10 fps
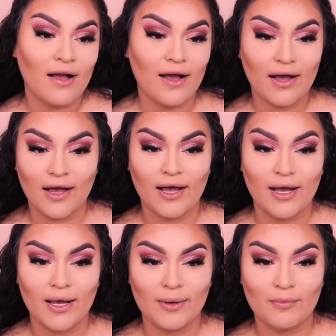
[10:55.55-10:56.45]

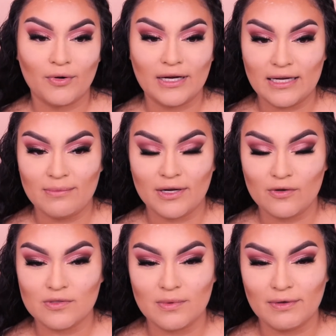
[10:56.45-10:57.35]
Or anybody
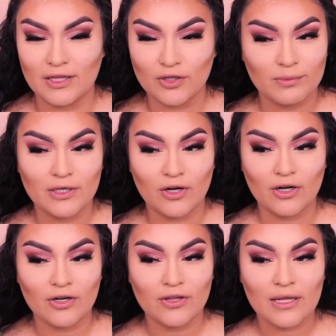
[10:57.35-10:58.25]
who's maybe a little bit
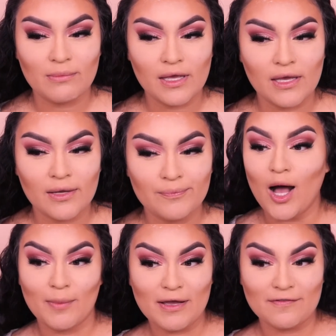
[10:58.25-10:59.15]
darker than me.
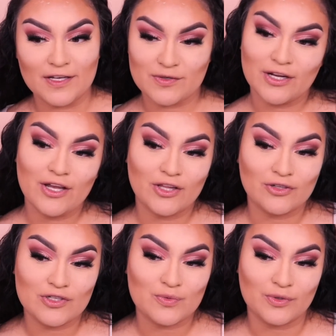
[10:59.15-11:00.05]
On my face right now, it
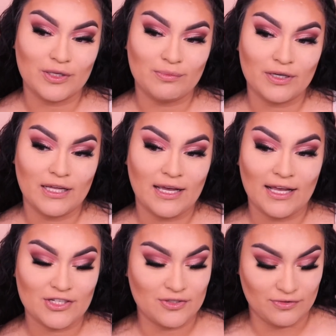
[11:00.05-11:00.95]
looks really pretty. I
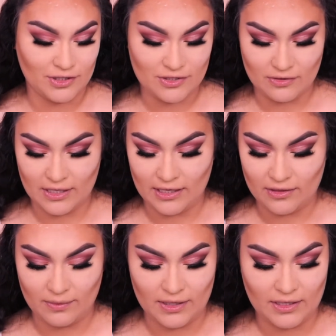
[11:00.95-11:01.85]
actually really do like the way that